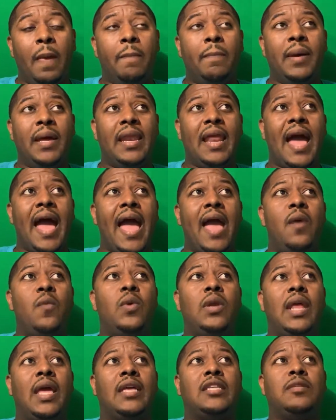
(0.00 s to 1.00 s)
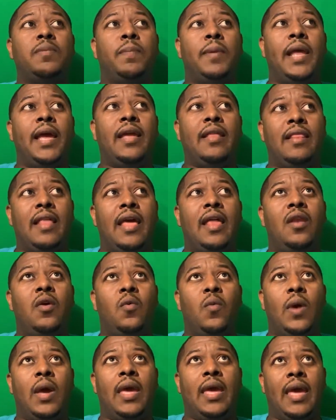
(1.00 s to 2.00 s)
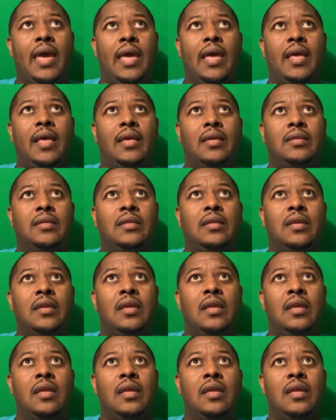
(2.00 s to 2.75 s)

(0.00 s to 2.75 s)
But I would explain that away as